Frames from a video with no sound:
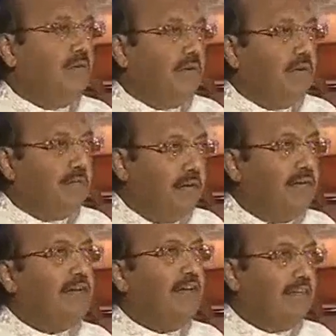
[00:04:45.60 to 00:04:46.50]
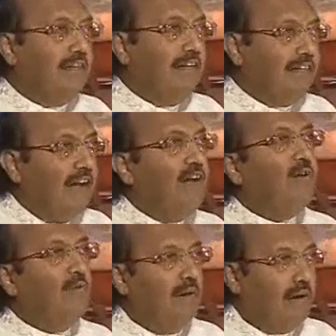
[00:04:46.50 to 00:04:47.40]
important. If Sanjay Dutt, the
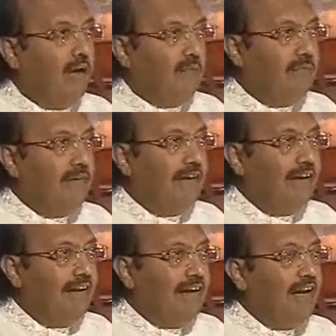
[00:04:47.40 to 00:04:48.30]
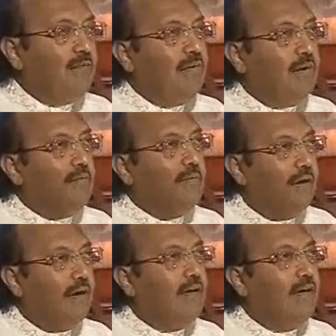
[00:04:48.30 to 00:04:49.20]
hero will come, mm. it will give a,
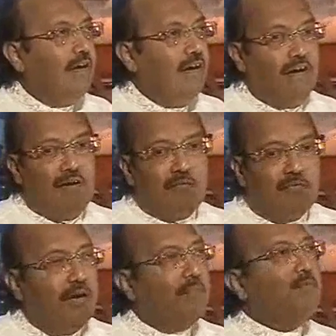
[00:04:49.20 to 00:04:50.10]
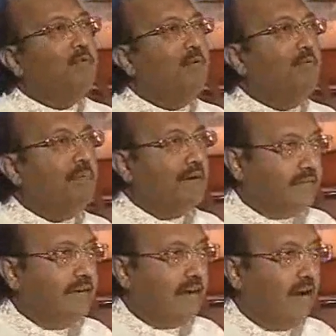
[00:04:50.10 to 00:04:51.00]
uh, a uh, fillip to
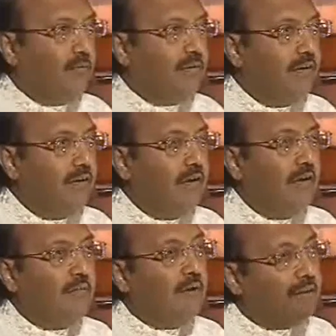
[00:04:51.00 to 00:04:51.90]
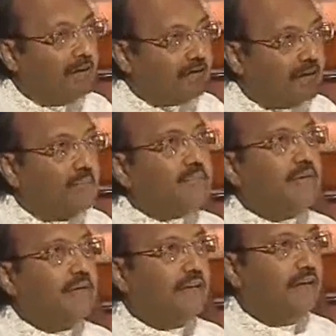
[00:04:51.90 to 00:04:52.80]
pastry crowd. But the same
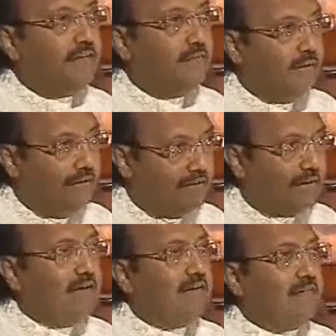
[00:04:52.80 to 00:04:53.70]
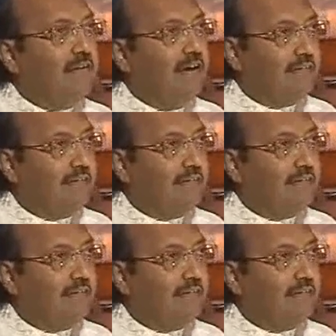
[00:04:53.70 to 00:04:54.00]
Sanjay Dutt, when he is contesting